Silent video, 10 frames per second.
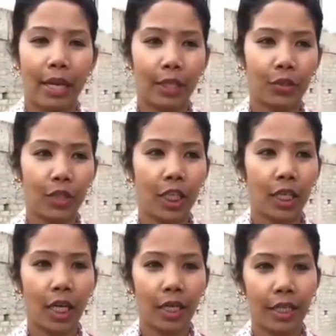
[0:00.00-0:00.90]

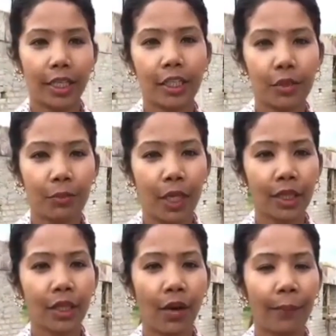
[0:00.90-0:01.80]
Actually, next
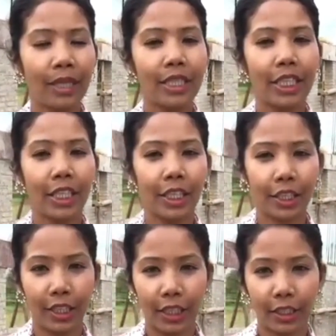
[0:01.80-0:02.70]
month, government
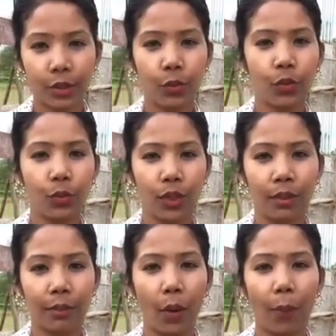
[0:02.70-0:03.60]
declared that school
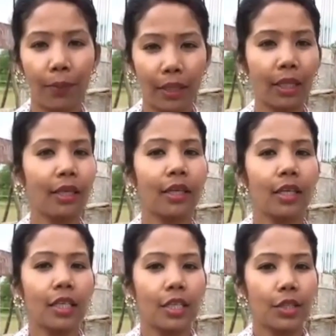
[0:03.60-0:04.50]
will be opening.
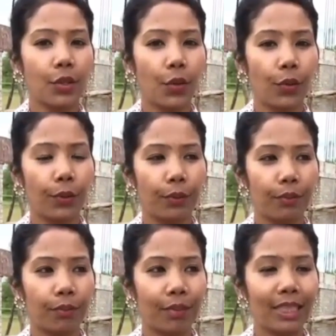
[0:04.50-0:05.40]
So
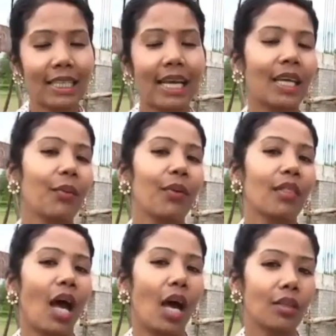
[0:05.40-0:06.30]
please agree
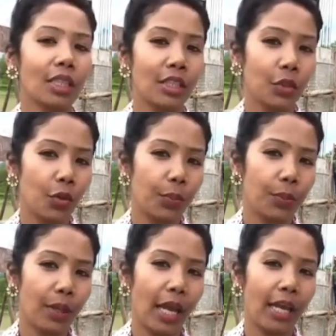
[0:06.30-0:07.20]
with us in your
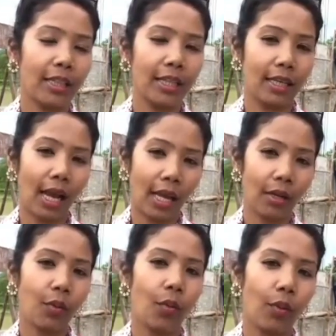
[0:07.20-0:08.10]
prayer that
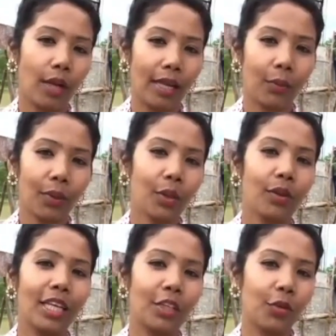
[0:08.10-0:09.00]
I know, like we
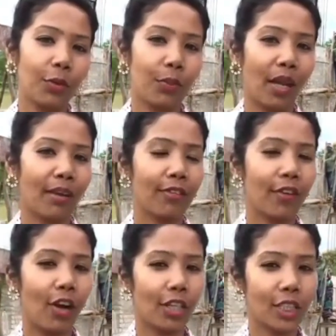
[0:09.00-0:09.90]
know that you are praying
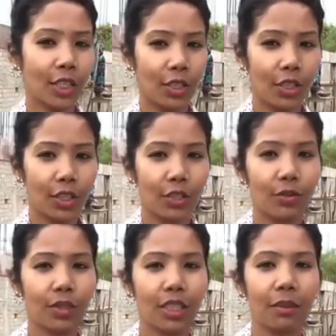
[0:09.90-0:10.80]
for us
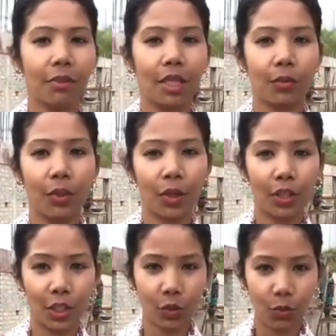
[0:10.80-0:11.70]
continuously, but
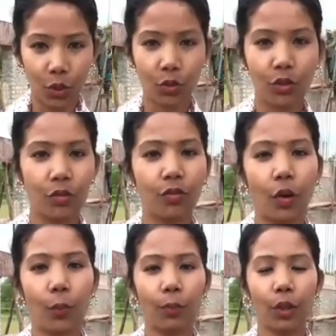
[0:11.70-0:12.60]
we just want to
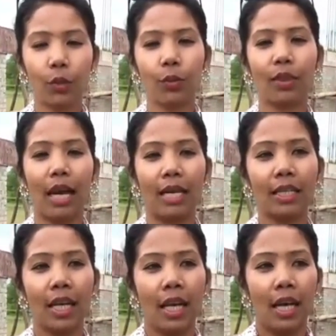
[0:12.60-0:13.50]
inform you
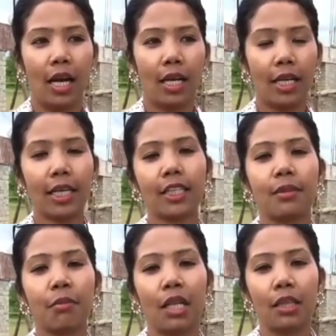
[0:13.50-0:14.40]
that
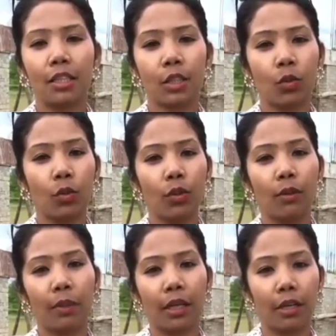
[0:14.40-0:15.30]
next month the school
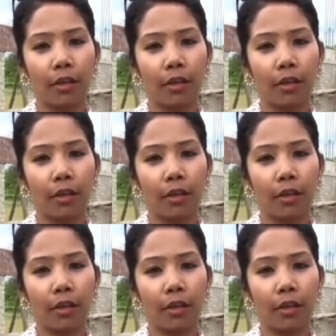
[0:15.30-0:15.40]
will be